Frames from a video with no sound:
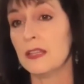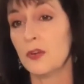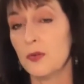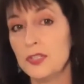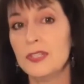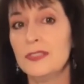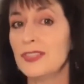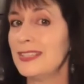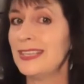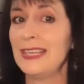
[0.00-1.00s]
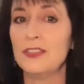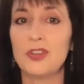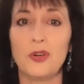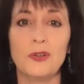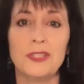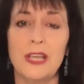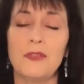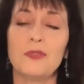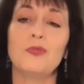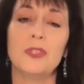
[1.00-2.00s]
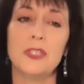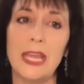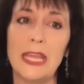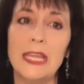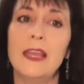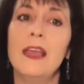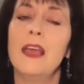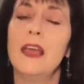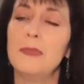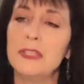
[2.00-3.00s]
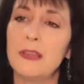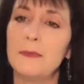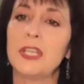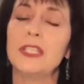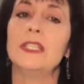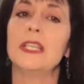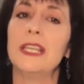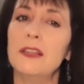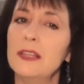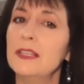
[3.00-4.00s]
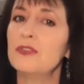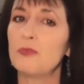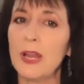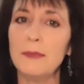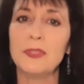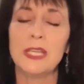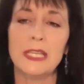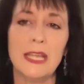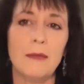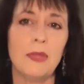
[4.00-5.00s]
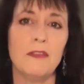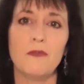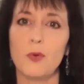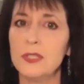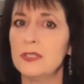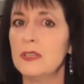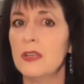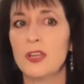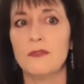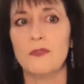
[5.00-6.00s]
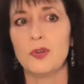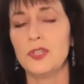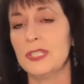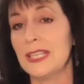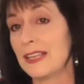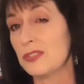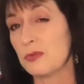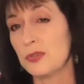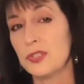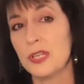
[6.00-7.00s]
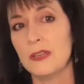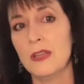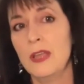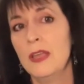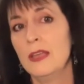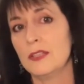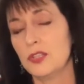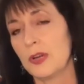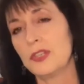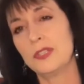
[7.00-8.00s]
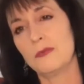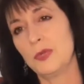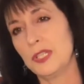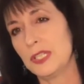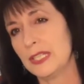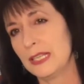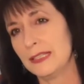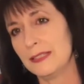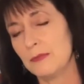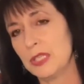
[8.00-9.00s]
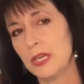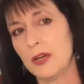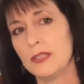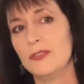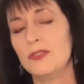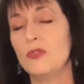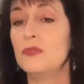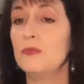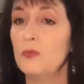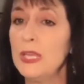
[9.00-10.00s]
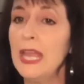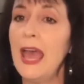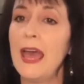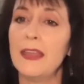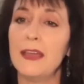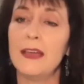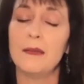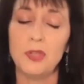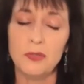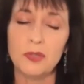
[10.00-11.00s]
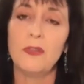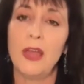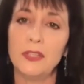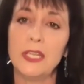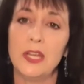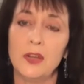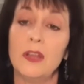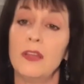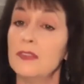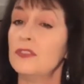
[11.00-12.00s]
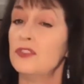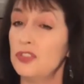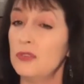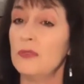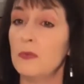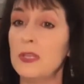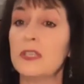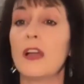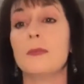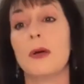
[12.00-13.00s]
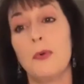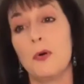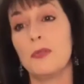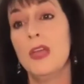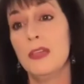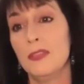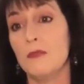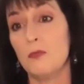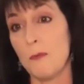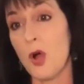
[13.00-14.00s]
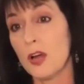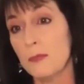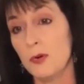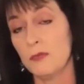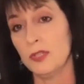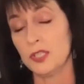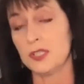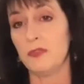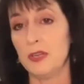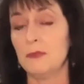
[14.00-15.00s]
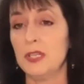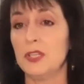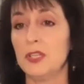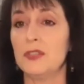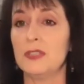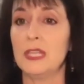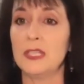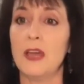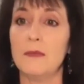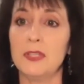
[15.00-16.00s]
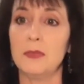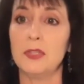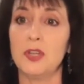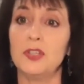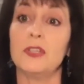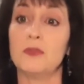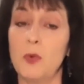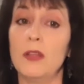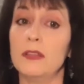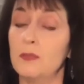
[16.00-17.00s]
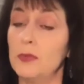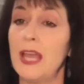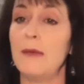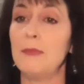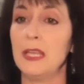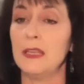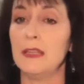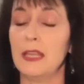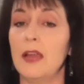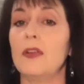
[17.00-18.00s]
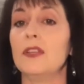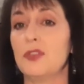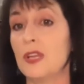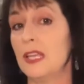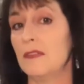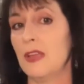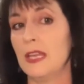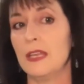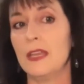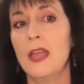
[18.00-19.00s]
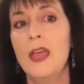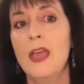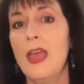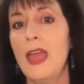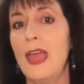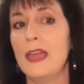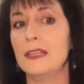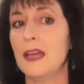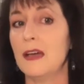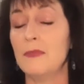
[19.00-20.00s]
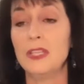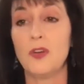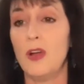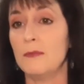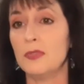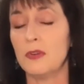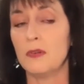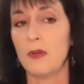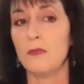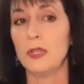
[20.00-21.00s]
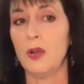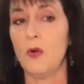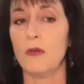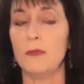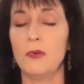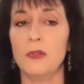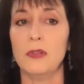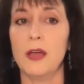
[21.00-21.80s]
The Christians, Yazidis, Kurds, and others who stayed have been subjected to killings, rapes, kidnapping, forced conversions, extortion, destruction of religious sites and cemeteries. And so we had Yusuf held a hearing on this in June, and we talked about both the remarkable religious freedom conditions in the autonomous administration, as well as what's happening in the areas Turkey invaded. And these crimes are really horrible.